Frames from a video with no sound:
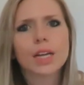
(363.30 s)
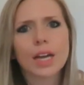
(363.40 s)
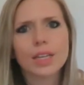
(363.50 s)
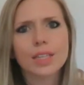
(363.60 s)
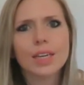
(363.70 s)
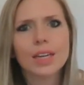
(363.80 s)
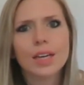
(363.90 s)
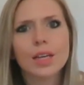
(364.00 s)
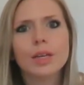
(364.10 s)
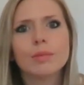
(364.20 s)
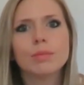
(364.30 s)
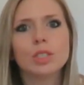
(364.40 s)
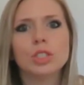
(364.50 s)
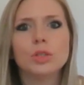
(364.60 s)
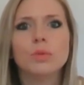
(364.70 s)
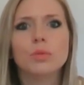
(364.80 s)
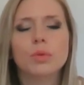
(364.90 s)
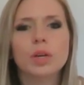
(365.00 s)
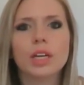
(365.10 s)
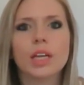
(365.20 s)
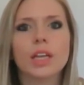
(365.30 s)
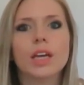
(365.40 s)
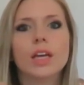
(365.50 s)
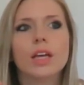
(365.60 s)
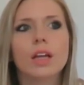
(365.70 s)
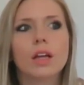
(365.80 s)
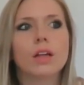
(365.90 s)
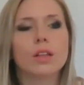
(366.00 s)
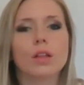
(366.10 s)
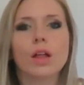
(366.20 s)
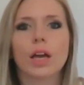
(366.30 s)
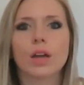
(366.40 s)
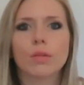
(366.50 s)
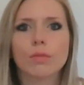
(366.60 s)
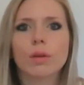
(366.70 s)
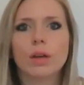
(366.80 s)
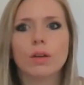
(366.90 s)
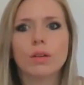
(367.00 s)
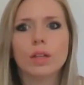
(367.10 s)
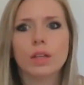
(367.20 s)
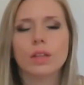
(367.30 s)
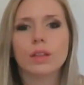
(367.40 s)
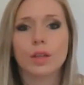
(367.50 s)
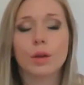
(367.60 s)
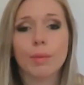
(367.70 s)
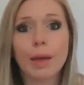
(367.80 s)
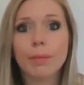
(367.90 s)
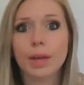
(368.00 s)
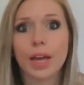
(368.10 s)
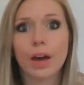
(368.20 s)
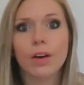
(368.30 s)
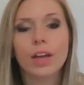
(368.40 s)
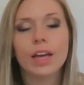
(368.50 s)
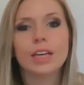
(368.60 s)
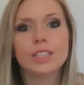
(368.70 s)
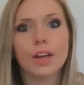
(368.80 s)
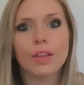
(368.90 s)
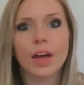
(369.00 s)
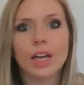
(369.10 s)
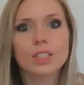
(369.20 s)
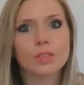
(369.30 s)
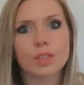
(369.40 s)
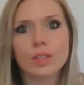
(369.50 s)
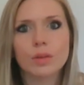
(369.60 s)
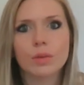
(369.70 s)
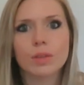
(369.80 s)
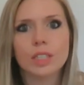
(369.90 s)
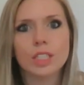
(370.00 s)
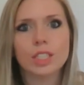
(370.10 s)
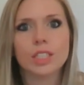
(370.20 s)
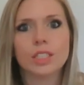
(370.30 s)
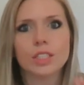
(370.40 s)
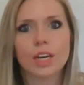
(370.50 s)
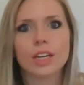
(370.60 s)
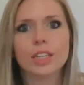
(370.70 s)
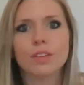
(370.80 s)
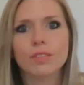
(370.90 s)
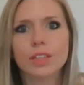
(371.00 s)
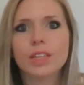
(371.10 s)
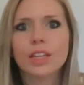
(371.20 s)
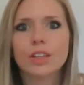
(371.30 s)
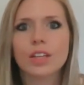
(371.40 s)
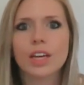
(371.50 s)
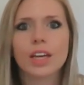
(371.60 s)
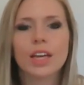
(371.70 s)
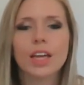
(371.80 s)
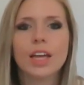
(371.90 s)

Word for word: tiny, but she would look like a real little baby now. And so that is really cool that she's starting to really look